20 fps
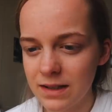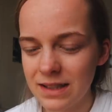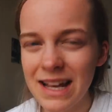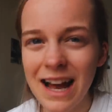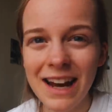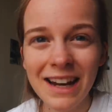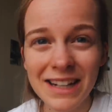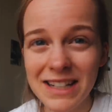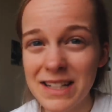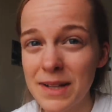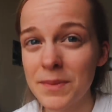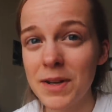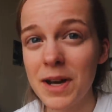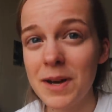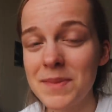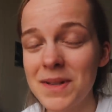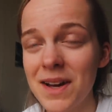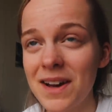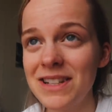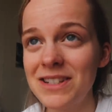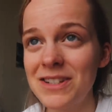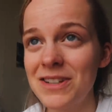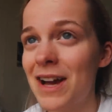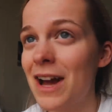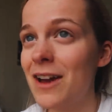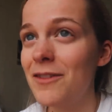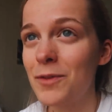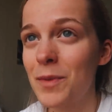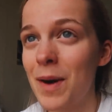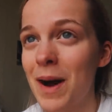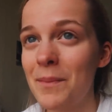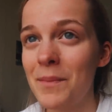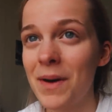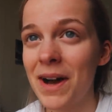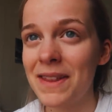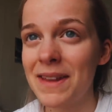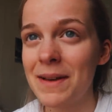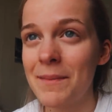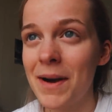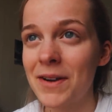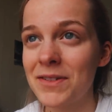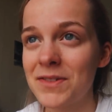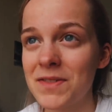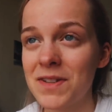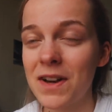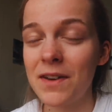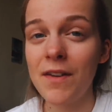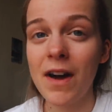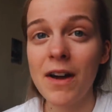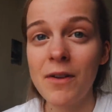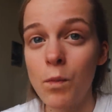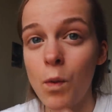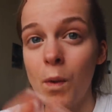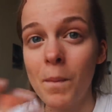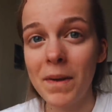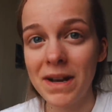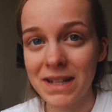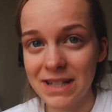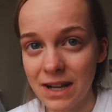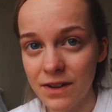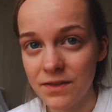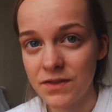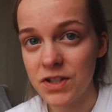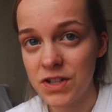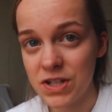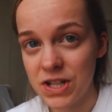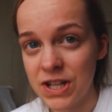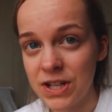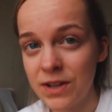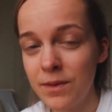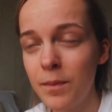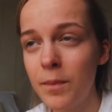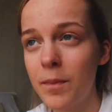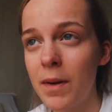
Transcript: Yeah, like sometimes I do get overwhelmed by the amount of stuff I want myself to do,